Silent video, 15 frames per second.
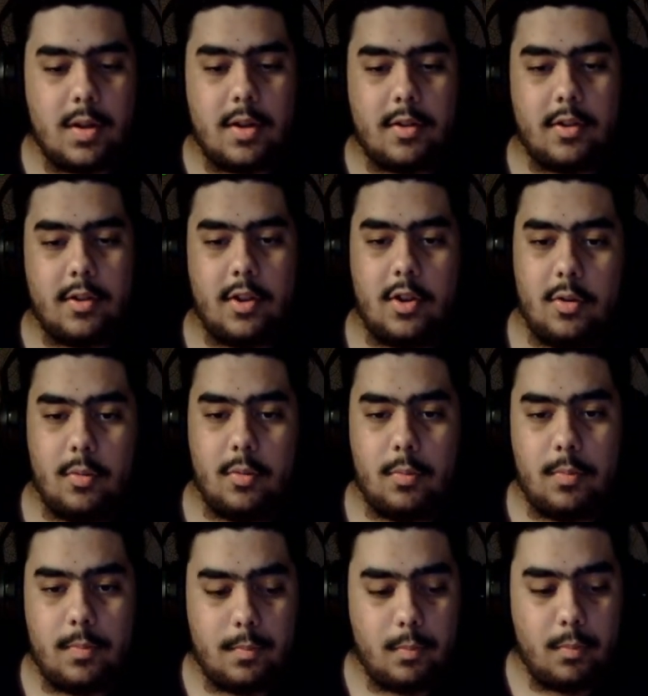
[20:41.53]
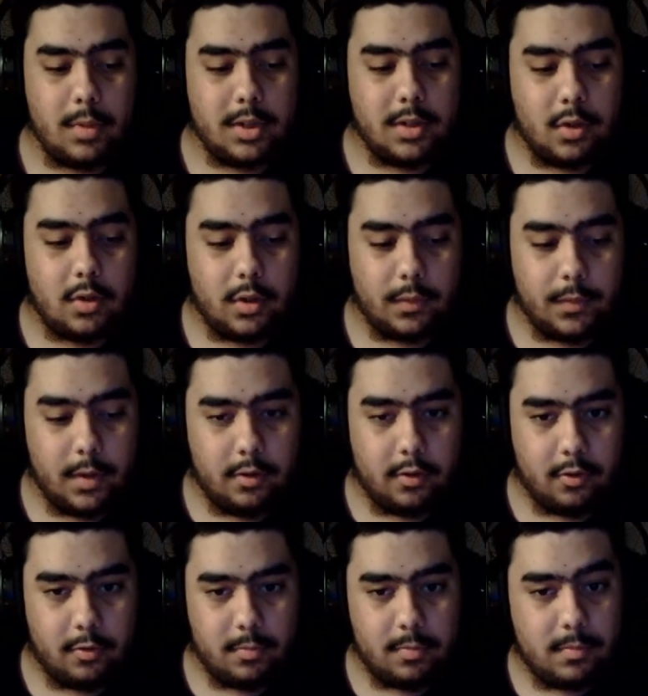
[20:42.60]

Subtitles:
So with the dark visor,